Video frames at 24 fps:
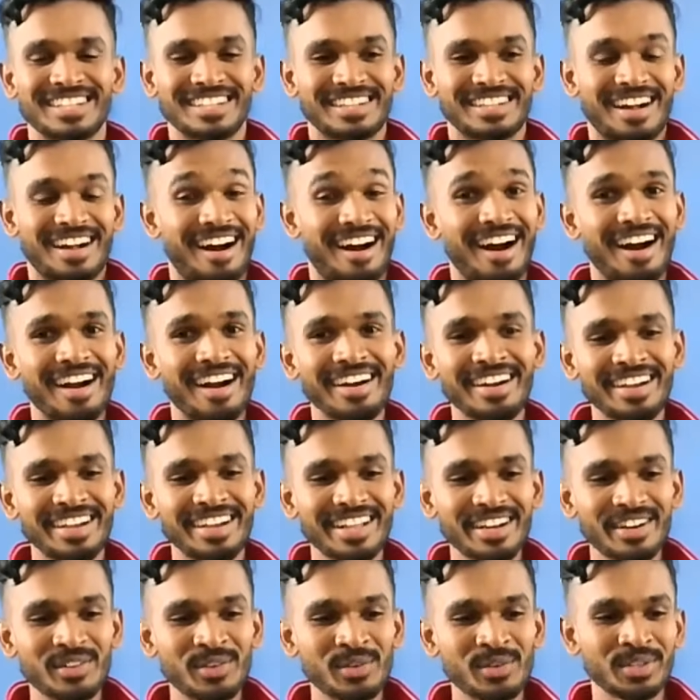Auntie,
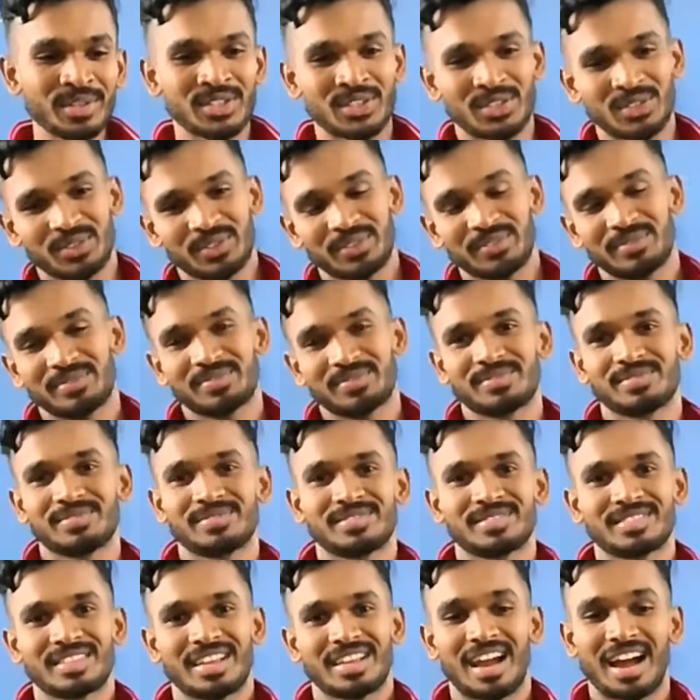no issue.
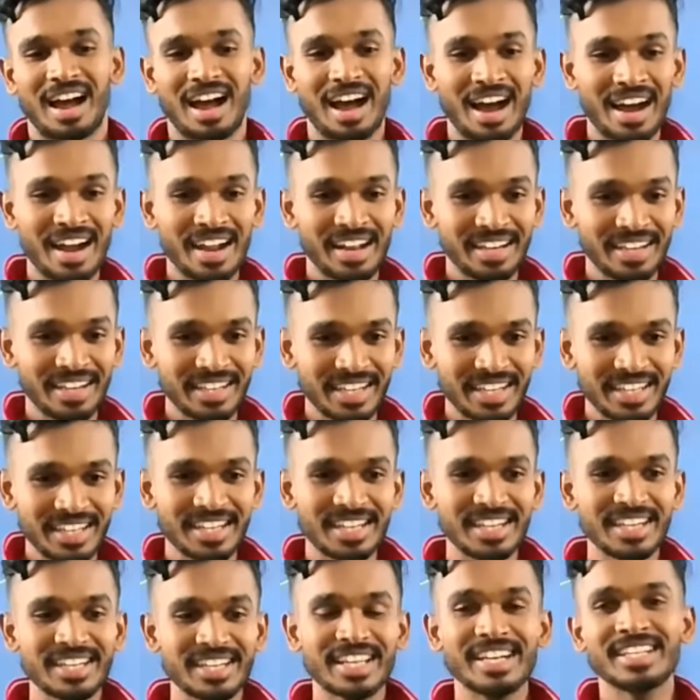Auntie didn't
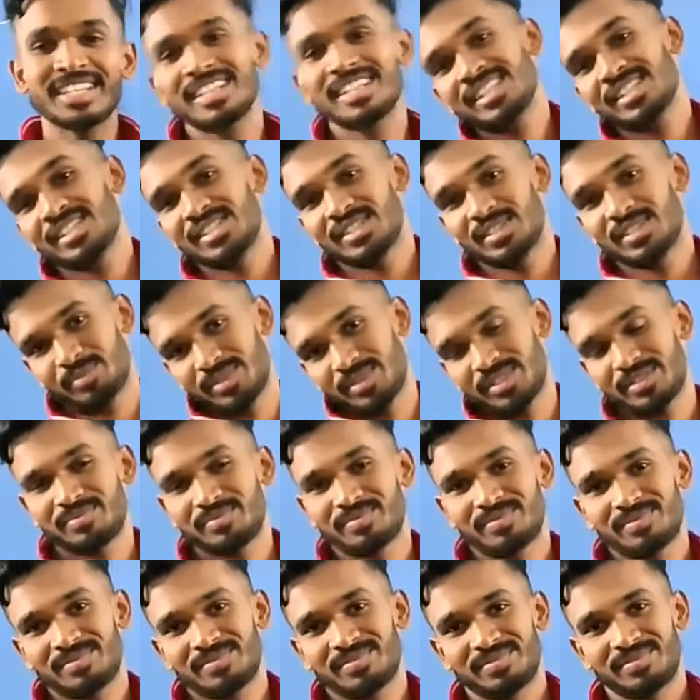get consumed.
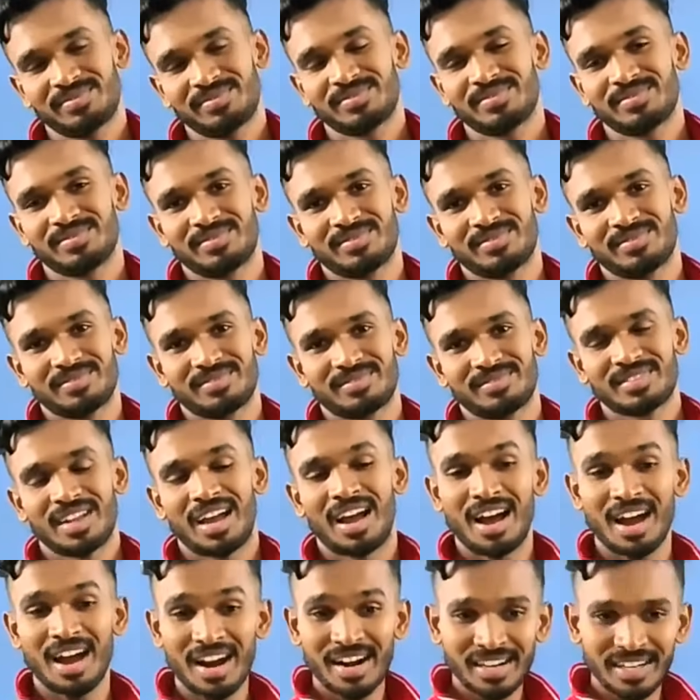
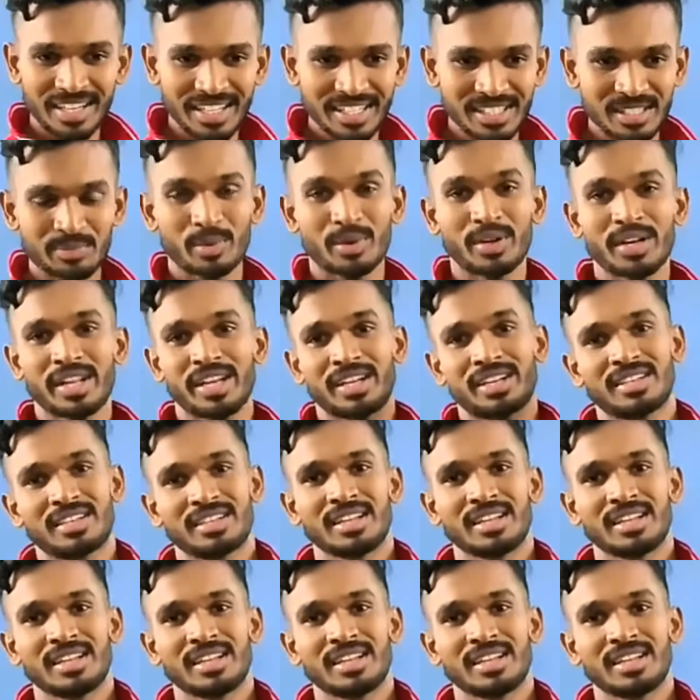Auntie is protected.